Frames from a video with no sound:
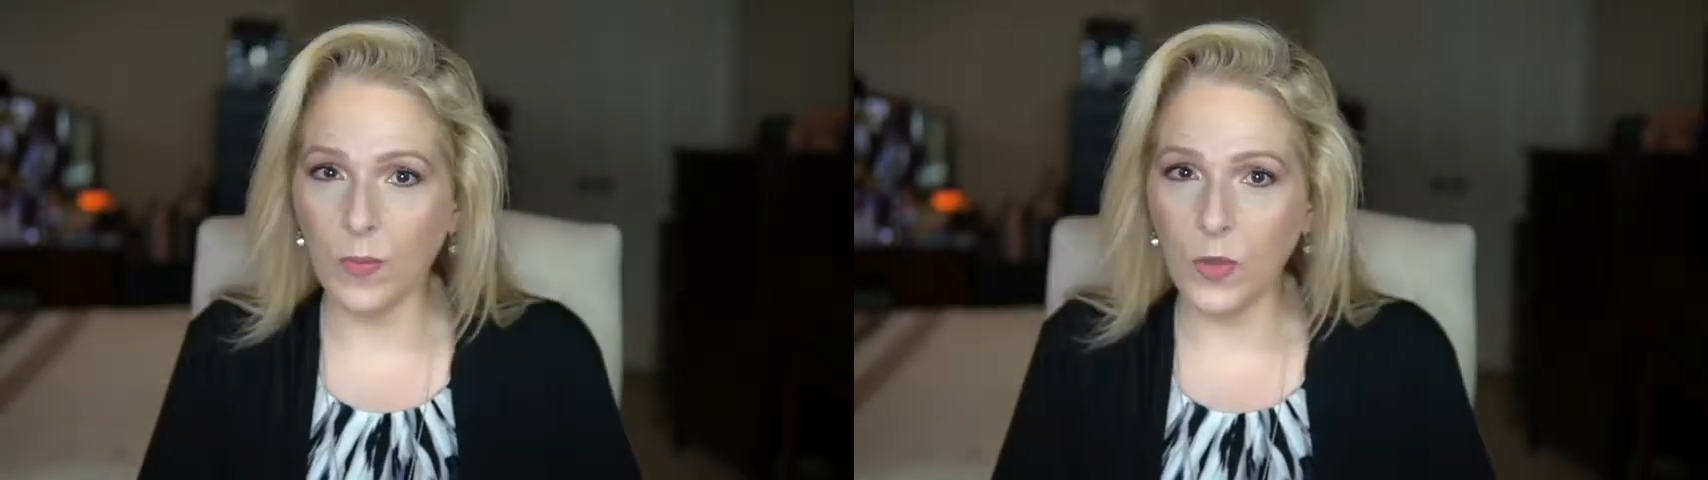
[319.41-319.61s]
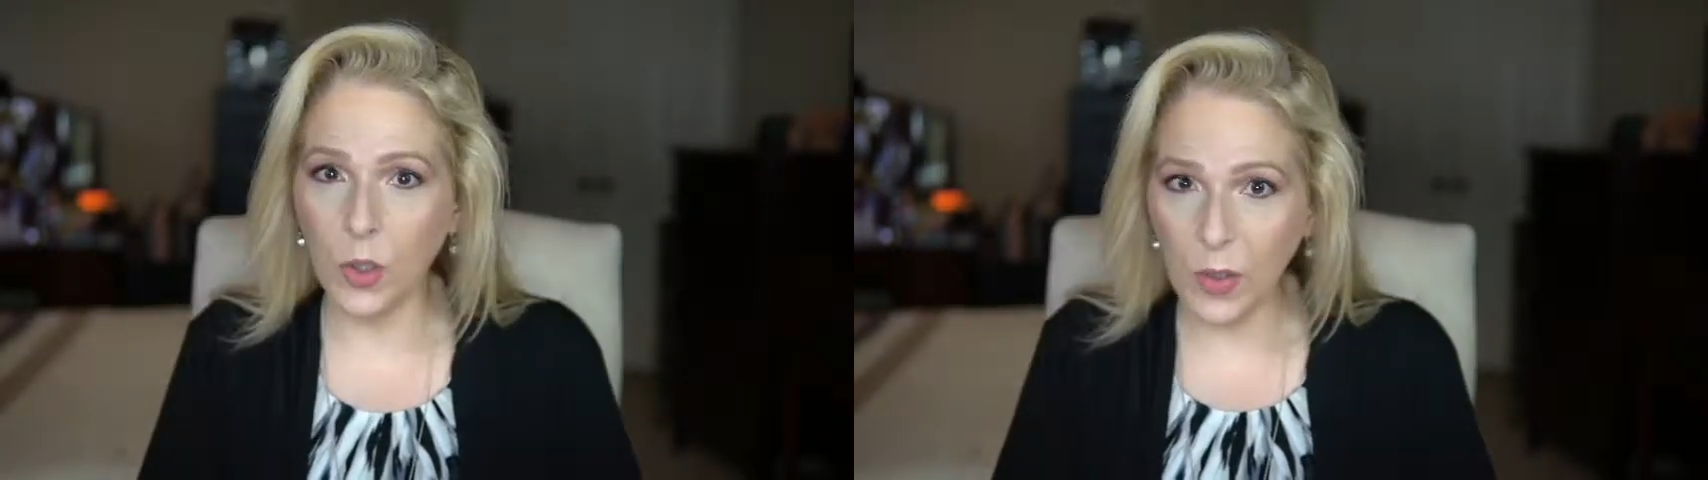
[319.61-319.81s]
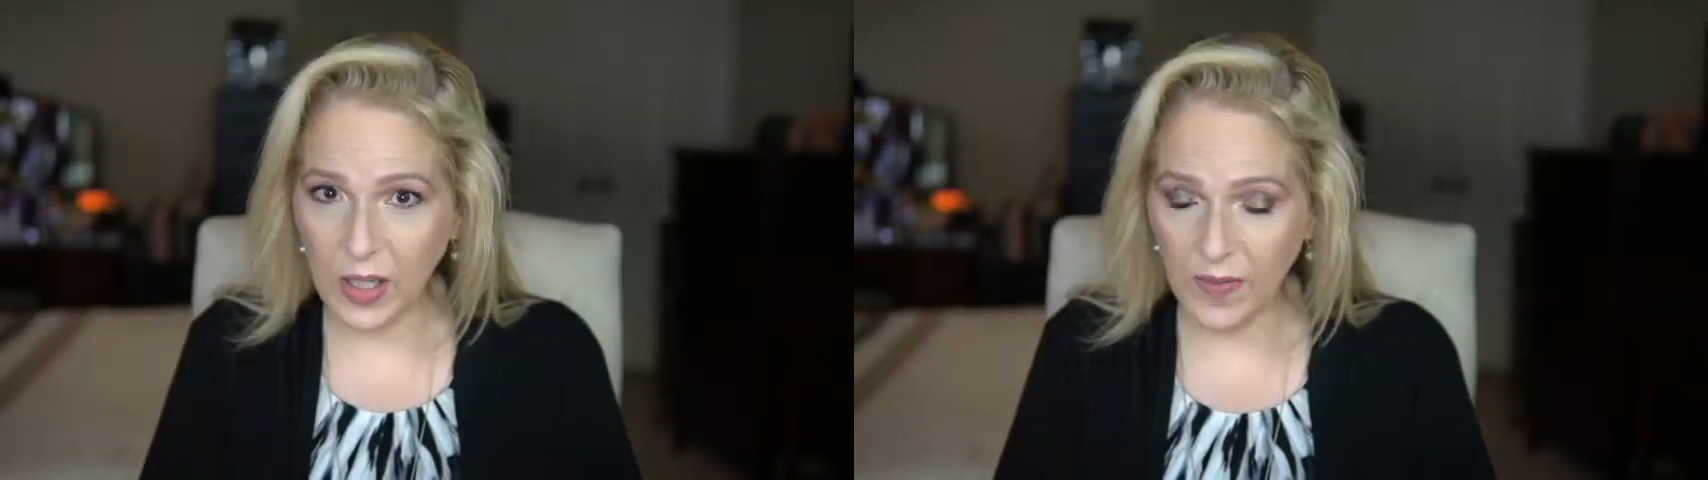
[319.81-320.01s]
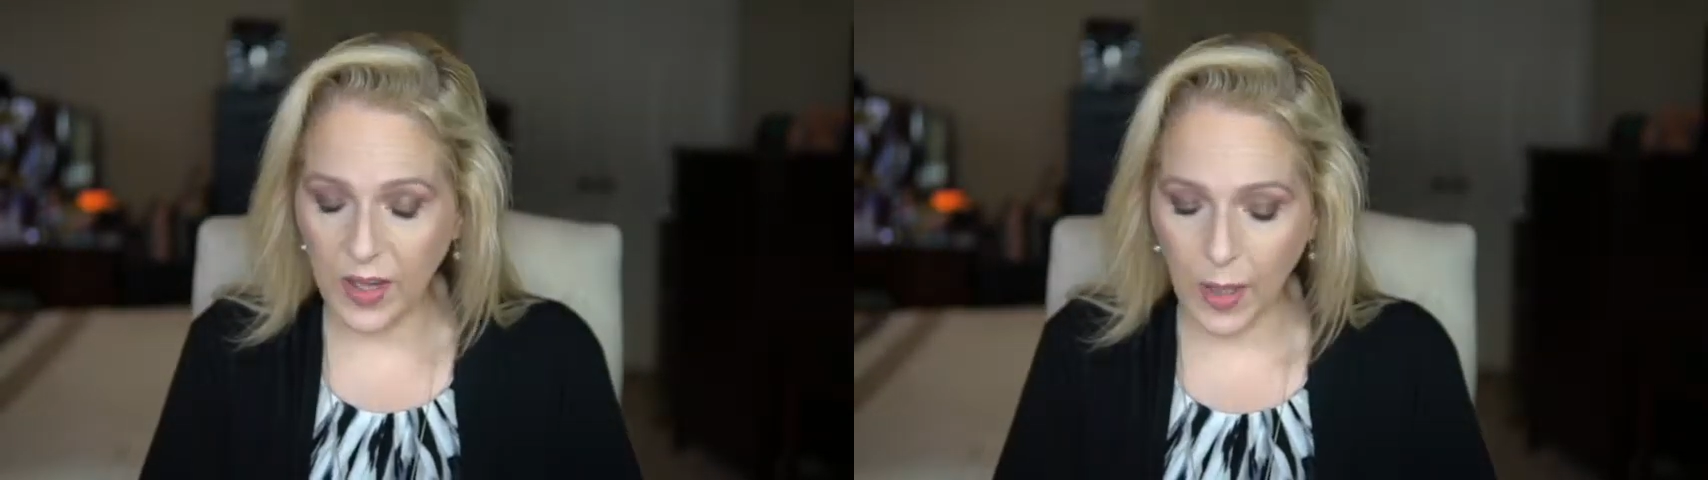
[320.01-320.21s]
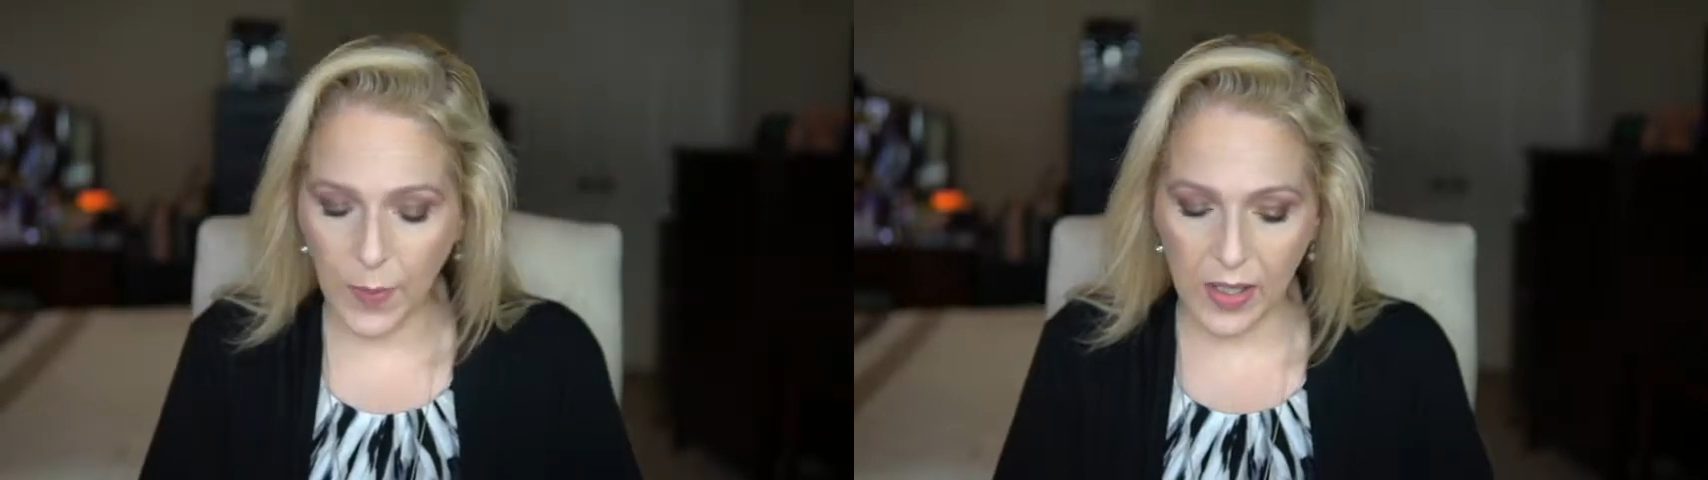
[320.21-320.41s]
During the
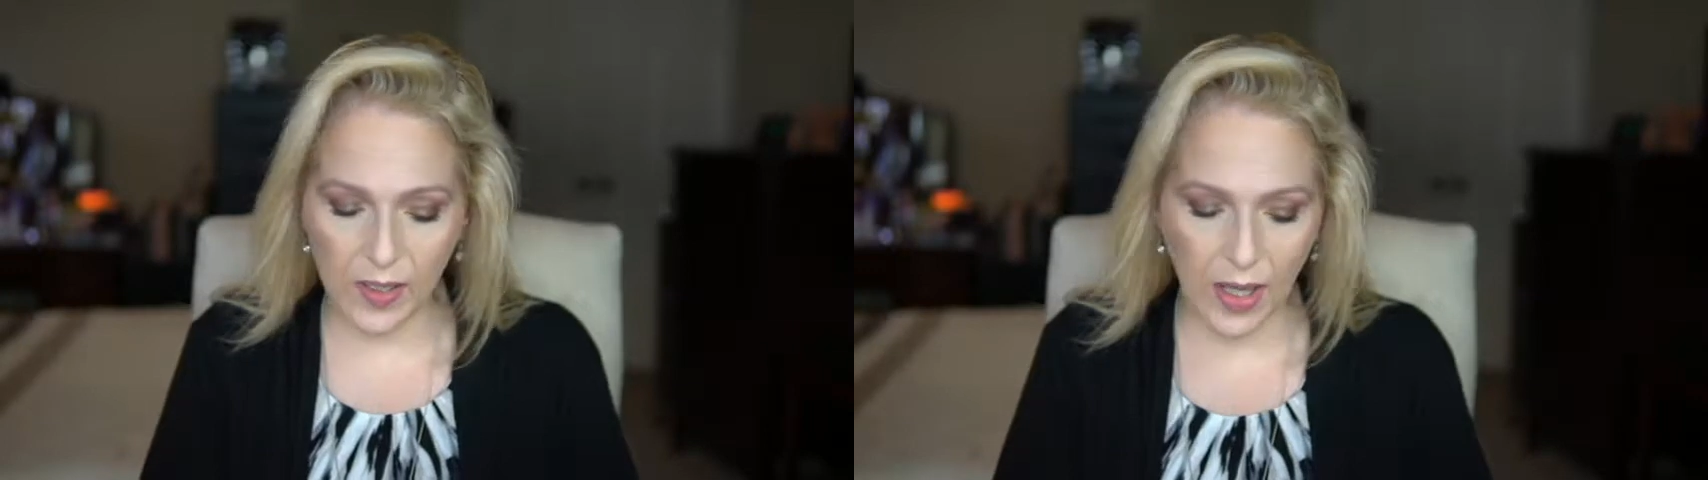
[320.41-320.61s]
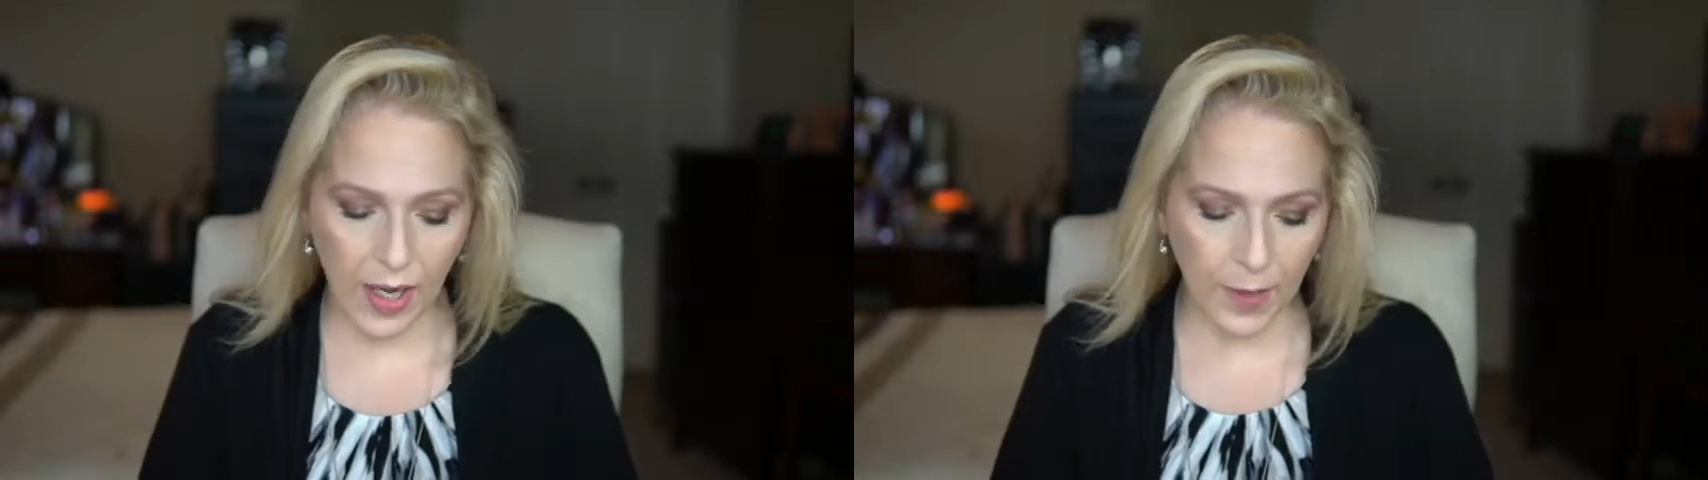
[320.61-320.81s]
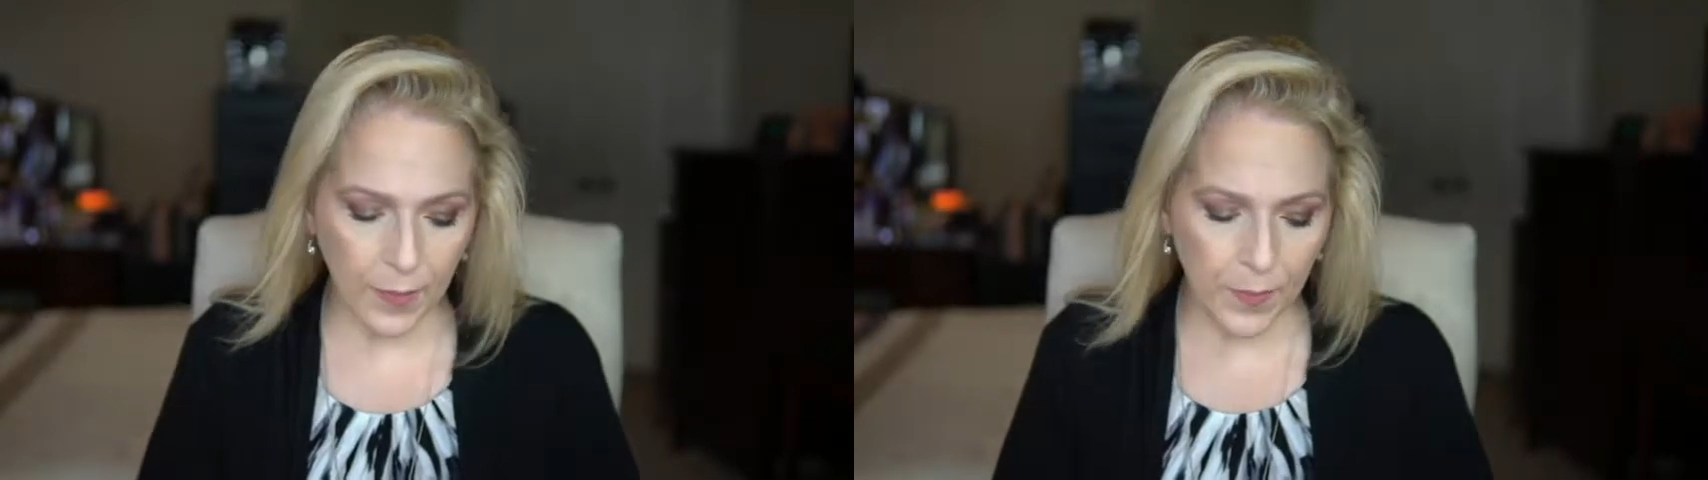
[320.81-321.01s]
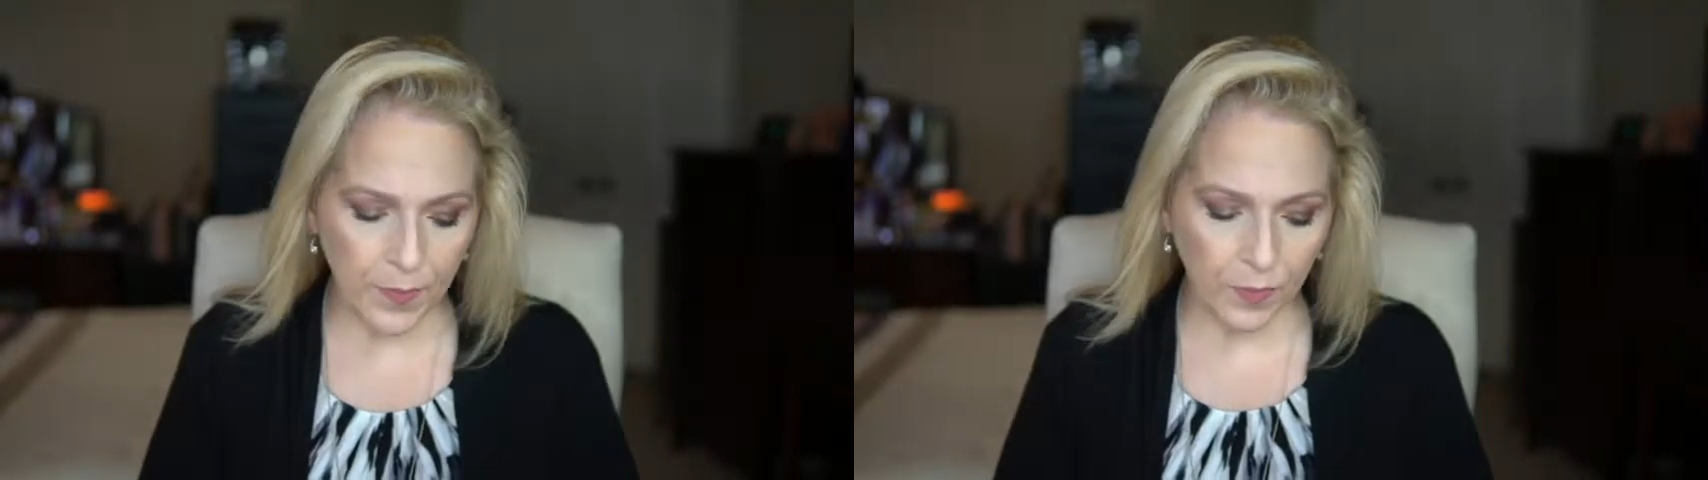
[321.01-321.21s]
VIB sale,